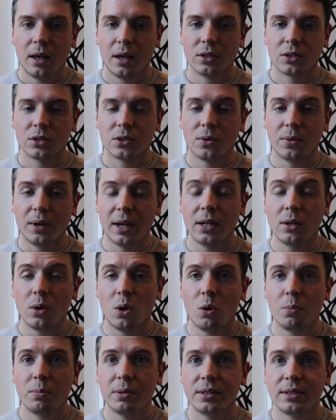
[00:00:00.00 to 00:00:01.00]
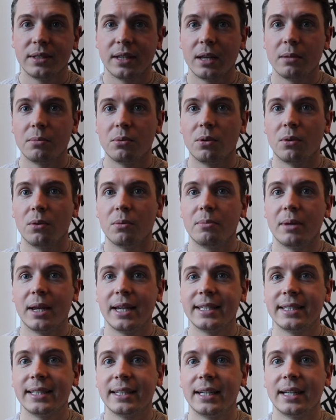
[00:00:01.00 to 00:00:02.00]
So in OpenTable,
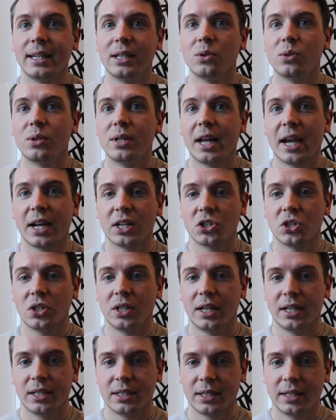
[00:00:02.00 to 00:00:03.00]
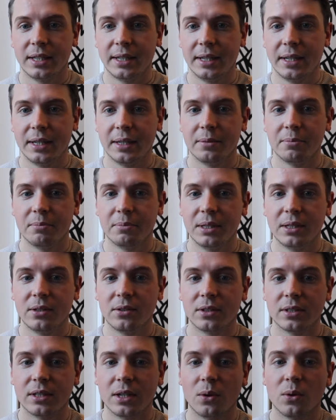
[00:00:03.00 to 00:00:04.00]
basically connection is key,
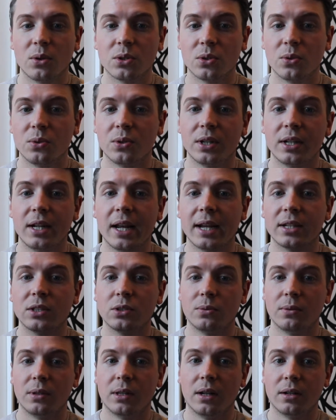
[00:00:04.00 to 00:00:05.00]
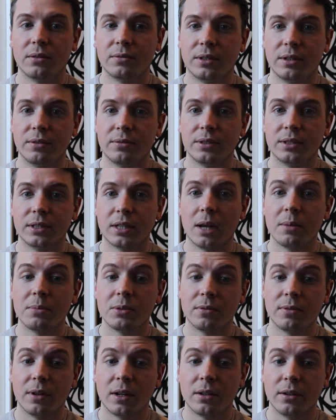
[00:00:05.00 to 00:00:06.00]
because they also connect to a lot of different types
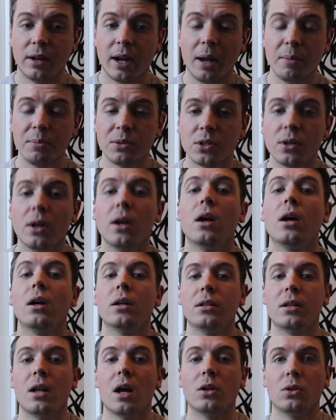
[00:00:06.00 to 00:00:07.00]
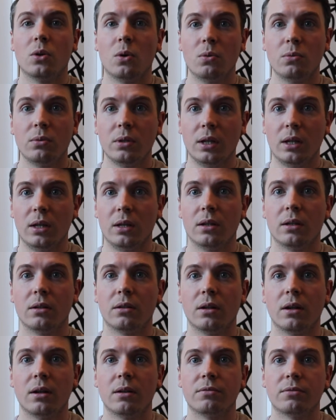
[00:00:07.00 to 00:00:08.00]
of other apps, not only
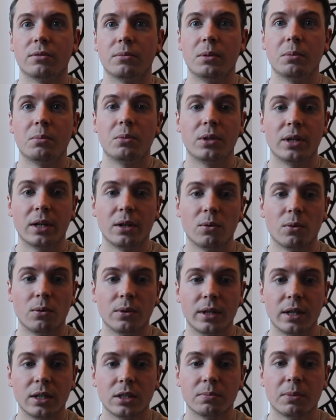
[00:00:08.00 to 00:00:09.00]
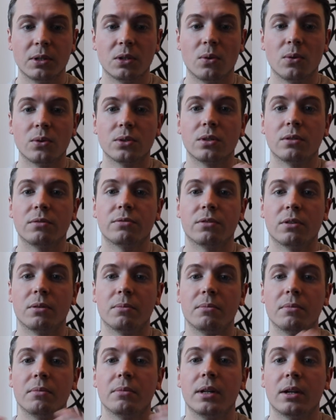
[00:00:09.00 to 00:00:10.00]
from the Booking Holdings, but also
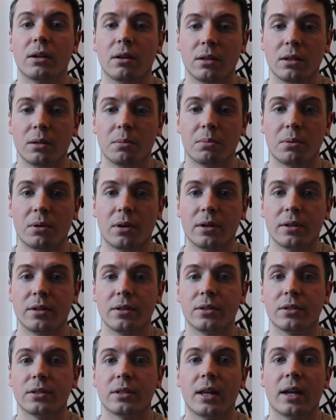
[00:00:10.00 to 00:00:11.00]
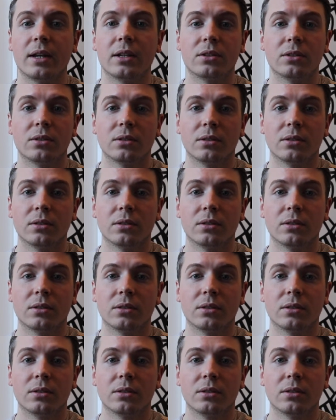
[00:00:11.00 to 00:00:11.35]
from their other partners like